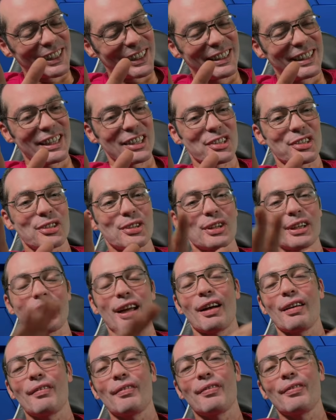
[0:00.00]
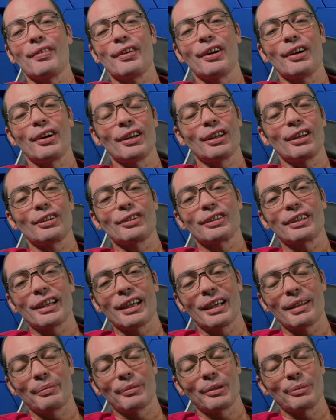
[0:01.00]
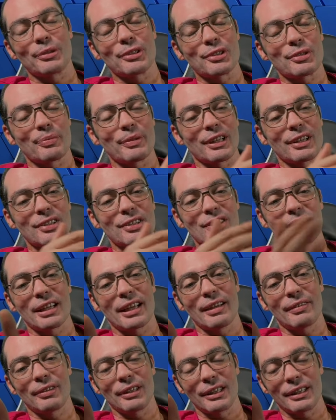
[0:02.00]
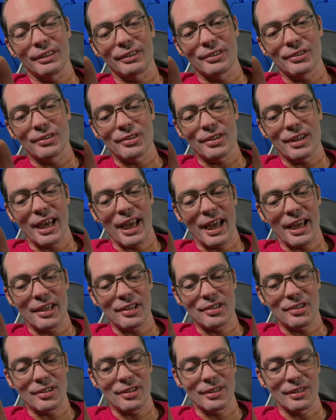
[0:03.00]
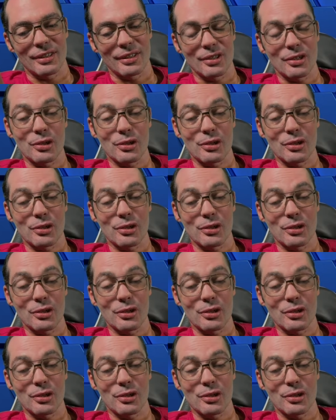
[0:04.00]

This took a very long time, the most because leveling those guys.